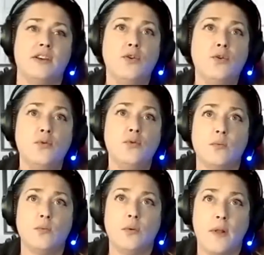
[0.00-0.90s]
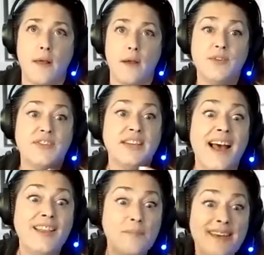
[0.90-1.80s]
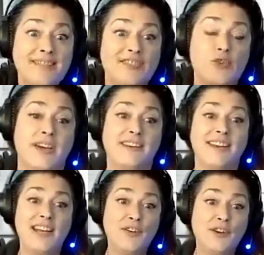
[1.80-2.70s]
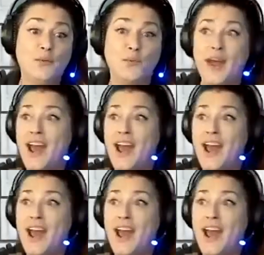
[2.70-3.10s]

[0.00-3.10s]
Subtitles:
With an LMS, you can even